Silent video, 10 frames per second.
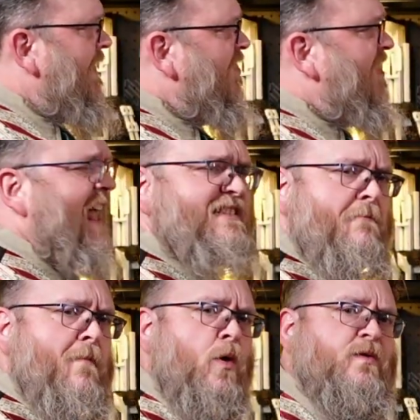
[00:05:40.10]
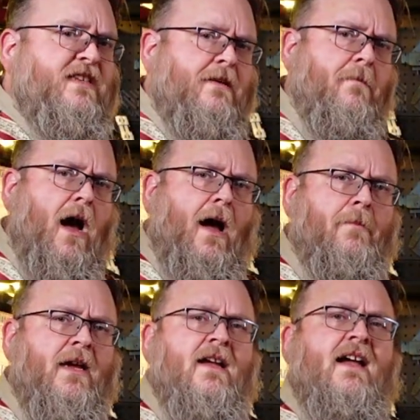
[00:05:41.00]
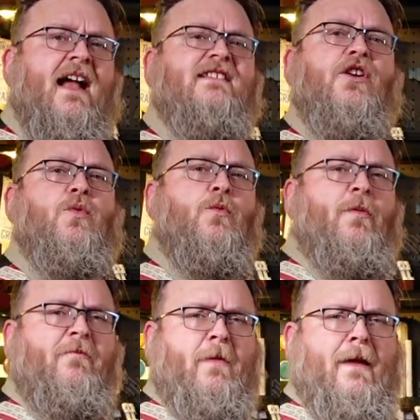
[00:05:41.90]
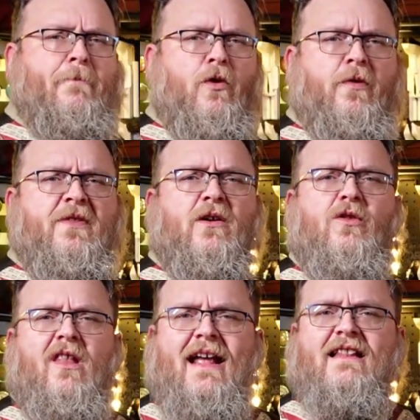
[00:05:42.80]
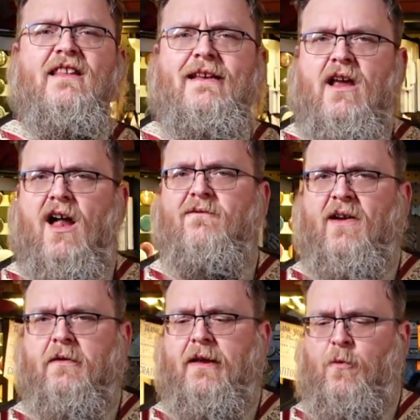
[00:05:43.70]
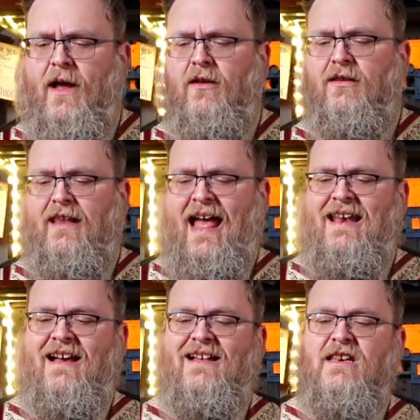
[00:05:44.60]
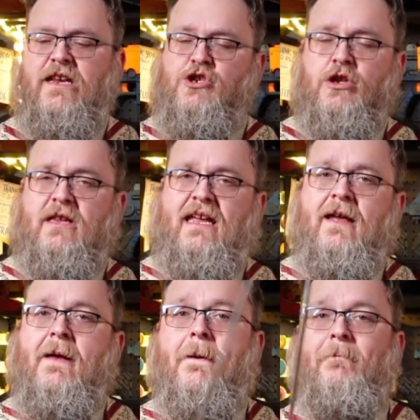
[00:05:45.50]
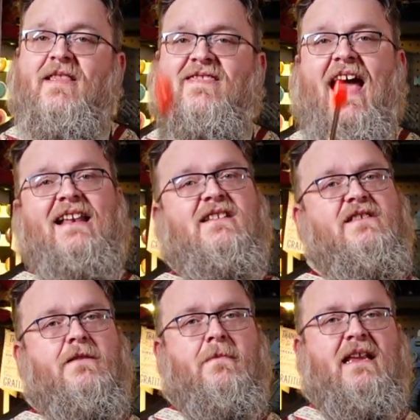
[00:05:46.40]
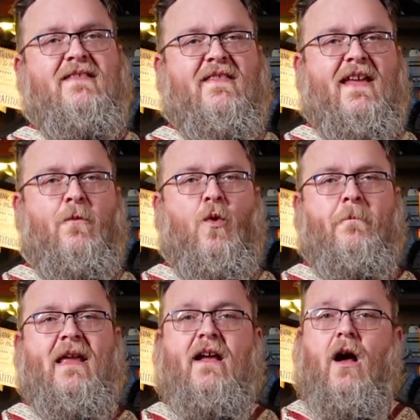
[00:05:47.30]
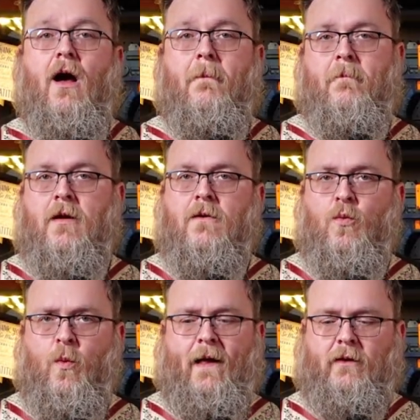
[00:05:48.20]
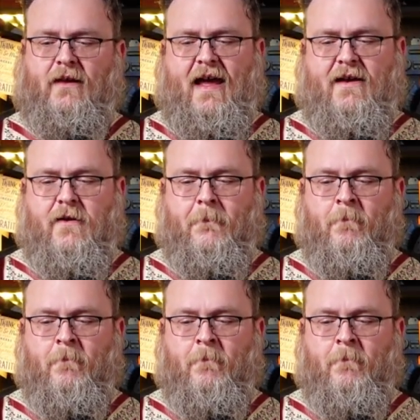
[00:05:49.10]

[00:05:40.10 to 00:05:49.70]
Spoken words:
That's a Mosey mob. It's a group of people, they're likely not very well led initially, but that doesn't mean that they won't become well led.